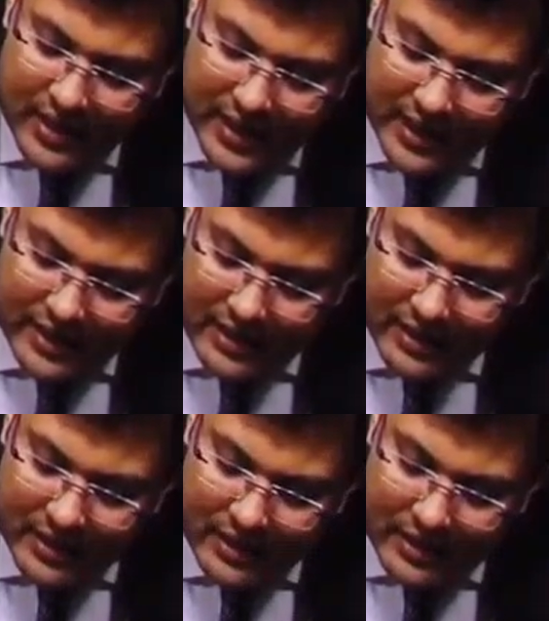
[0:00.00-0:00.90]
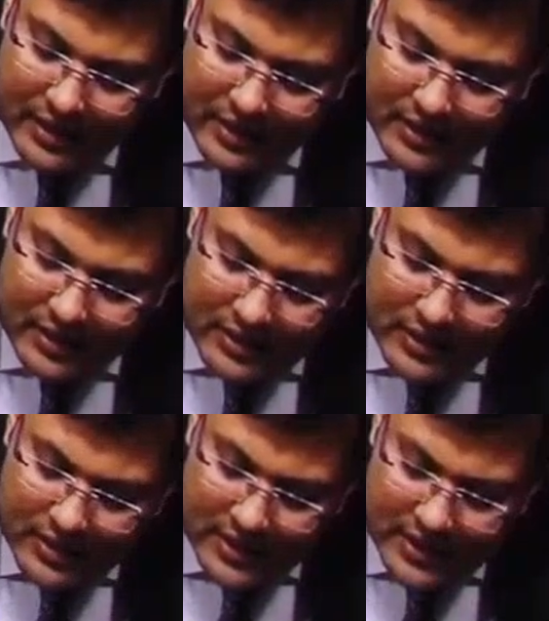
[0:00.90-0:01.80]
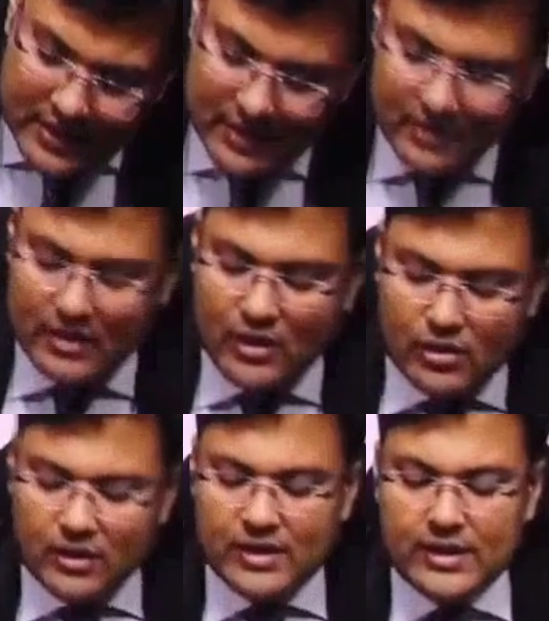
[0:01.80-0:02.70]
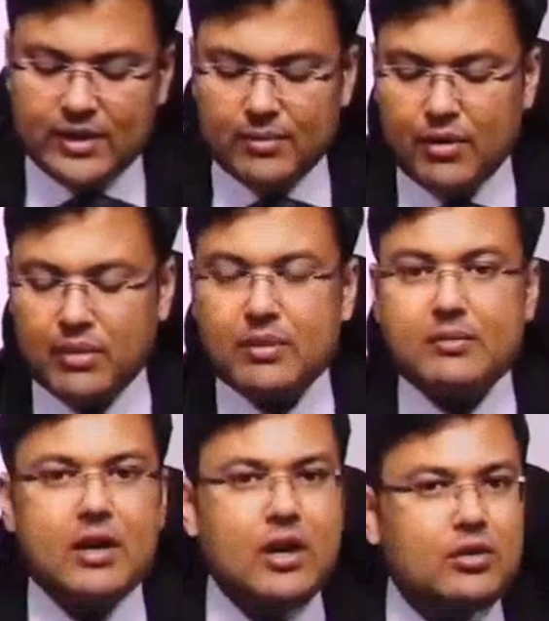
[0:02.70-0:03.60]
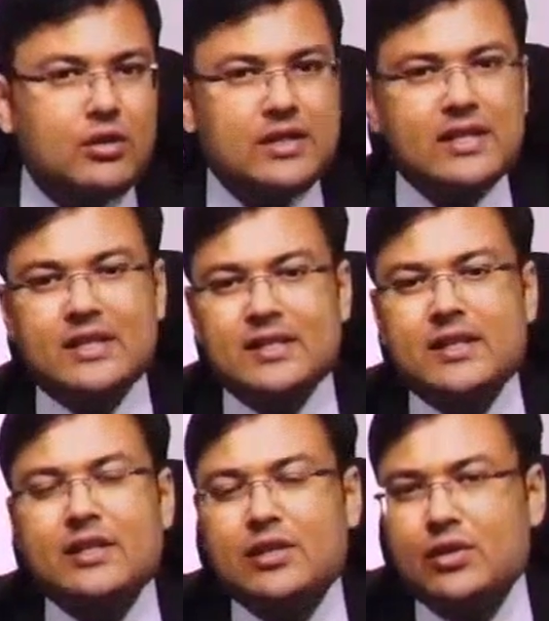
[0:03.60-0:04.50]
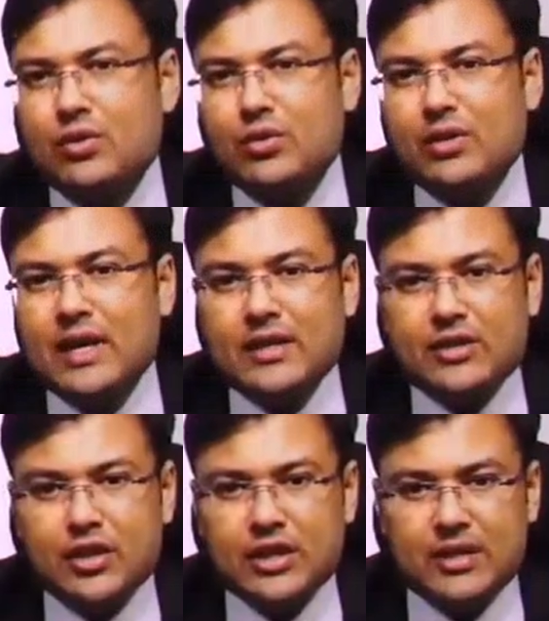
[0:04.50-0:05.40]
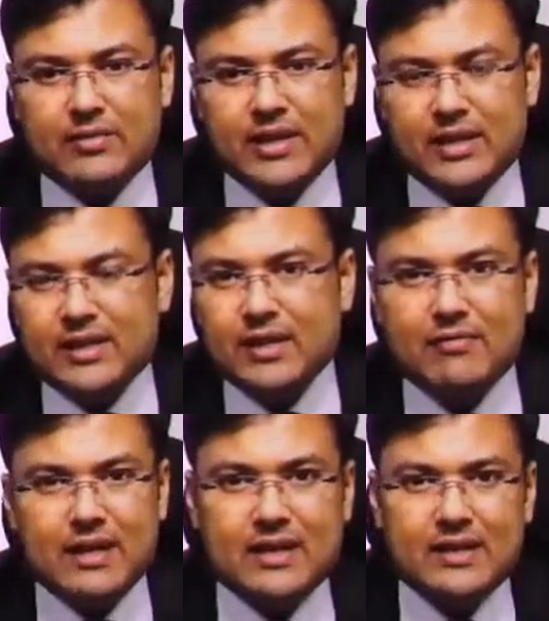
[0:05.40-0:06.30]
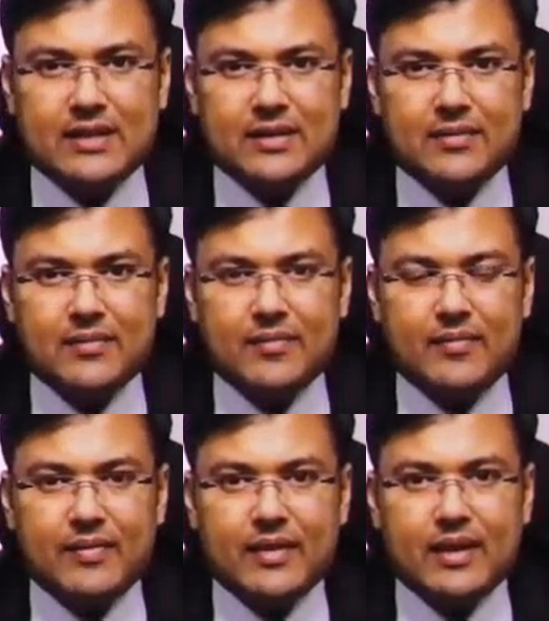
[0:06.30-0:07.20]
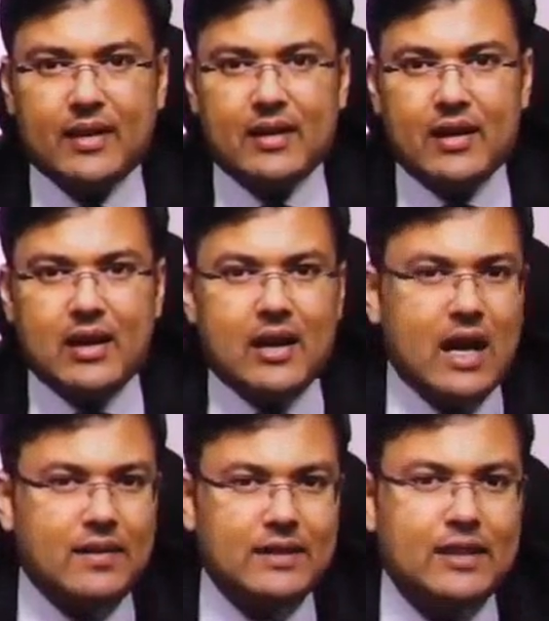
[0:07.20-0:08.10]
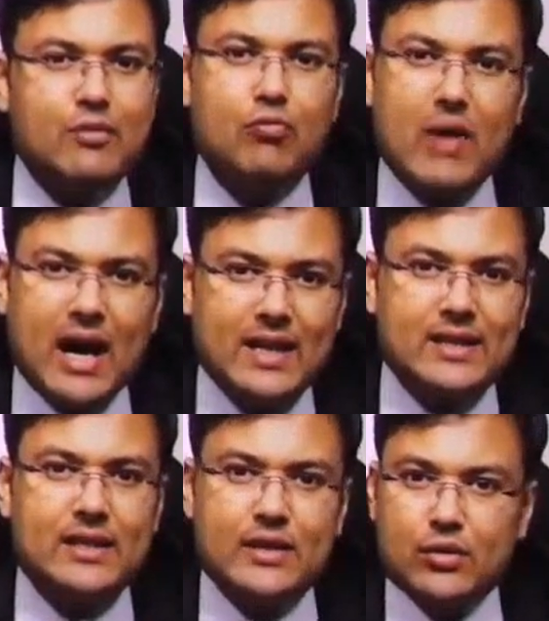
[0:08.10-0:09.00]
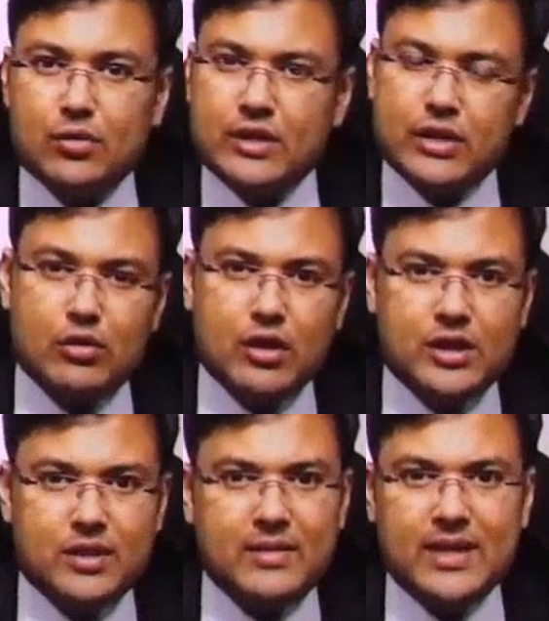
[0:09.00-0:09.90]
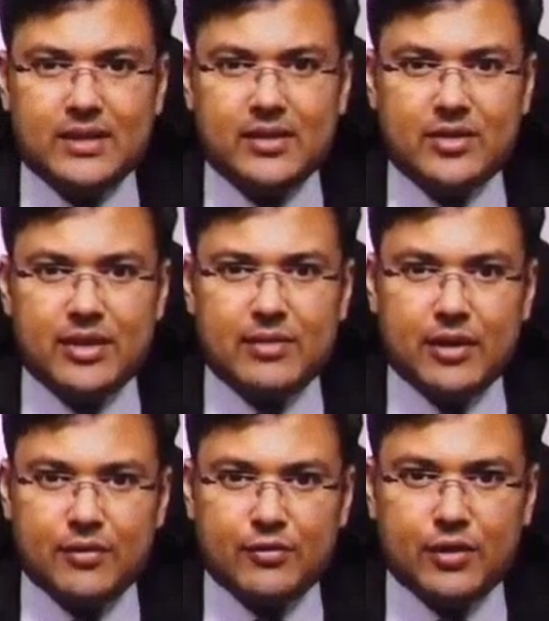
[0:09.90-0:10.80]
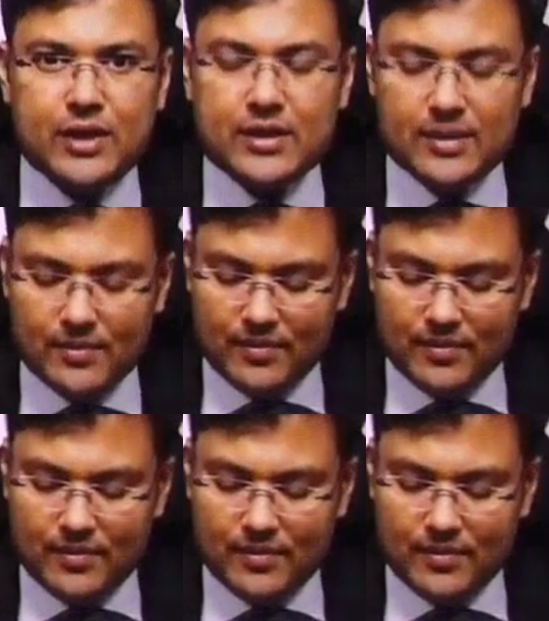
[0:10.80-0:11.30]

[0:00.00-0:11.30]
in cyst. So this is the problem. So this is cystogastrostomy disadvantages. After that, why cystojejunostomy is the treatment of choice?